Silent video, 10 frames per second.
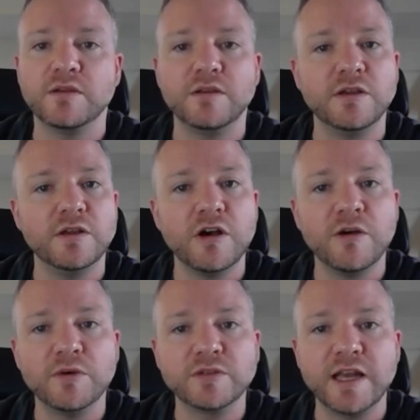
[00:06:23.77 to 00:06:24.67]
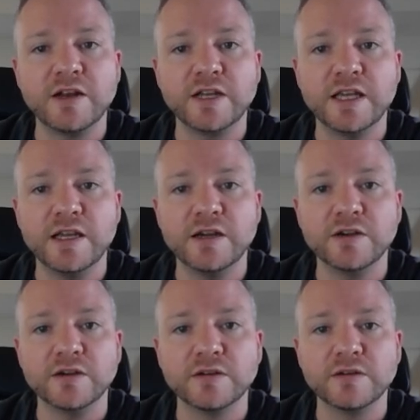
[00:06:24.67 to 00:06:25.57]
You'd almost enter
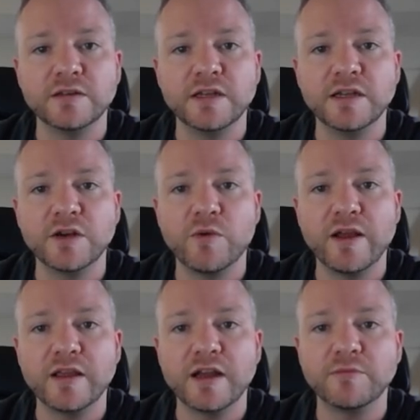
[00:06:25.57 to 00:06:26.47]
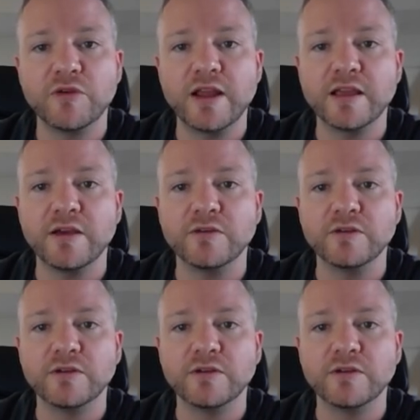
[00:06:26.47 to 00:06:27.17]
here. You didn't quite get a breakout.